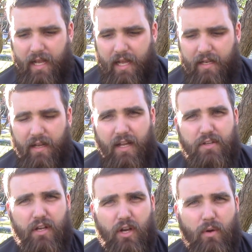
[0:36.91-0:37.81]
and uh,
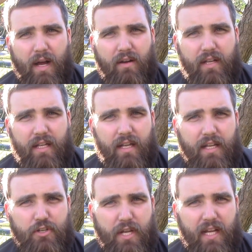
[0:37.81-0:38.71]
you can go out and,
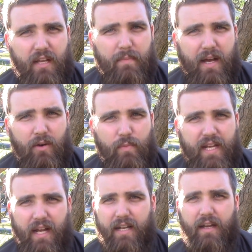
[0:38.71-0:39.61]
and check him out we
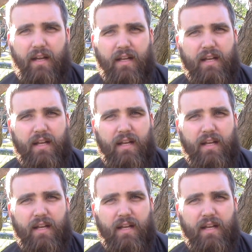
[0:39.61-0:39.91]
kind of